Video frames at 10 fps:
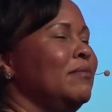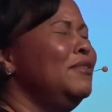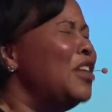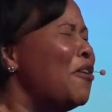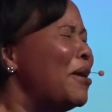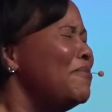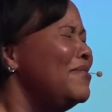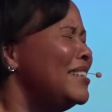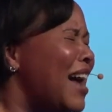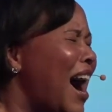No, I'm
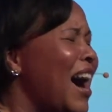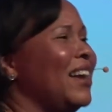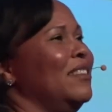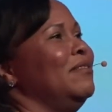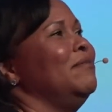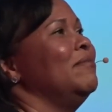not!